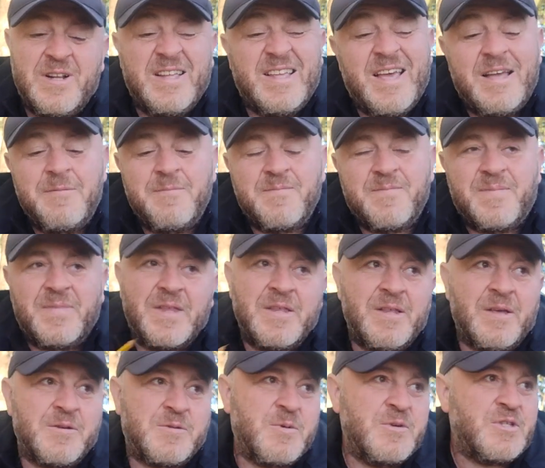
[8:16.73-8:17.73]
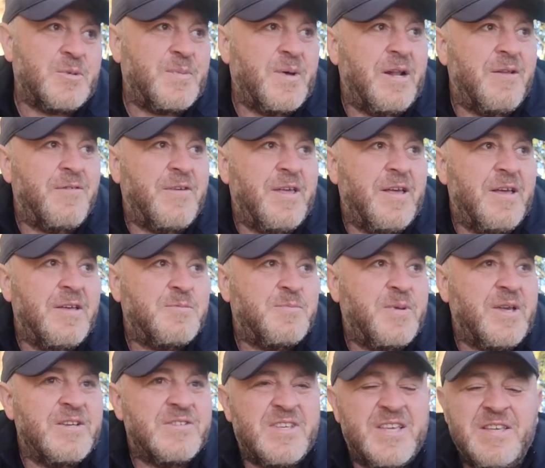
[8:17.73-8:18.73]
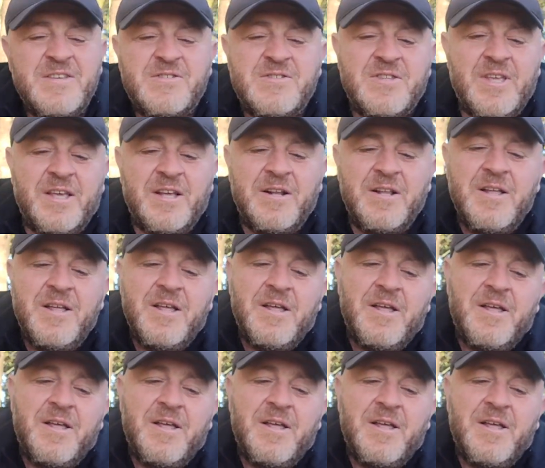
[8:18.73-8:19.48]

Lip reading: And again, I suppose the benefit here is because it is steel,